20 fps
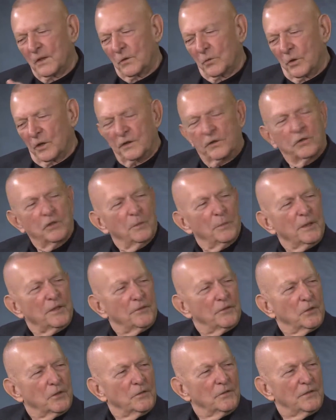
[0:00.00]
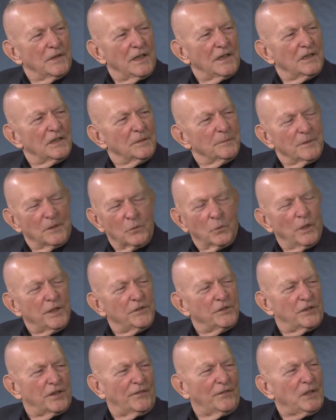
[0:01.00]
one cubic foot in volume, and
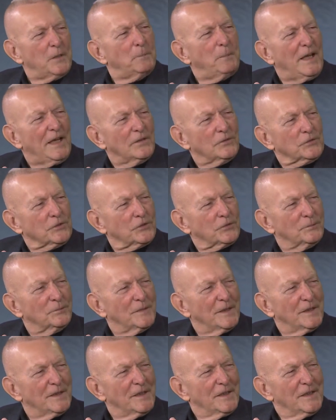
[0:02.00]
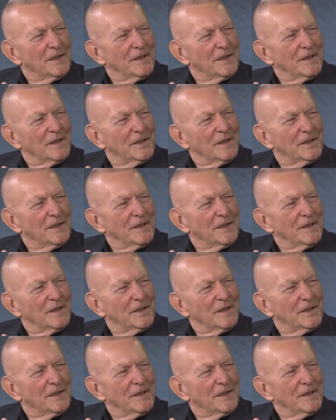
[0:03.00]
weighed 70 pounds. Yeah.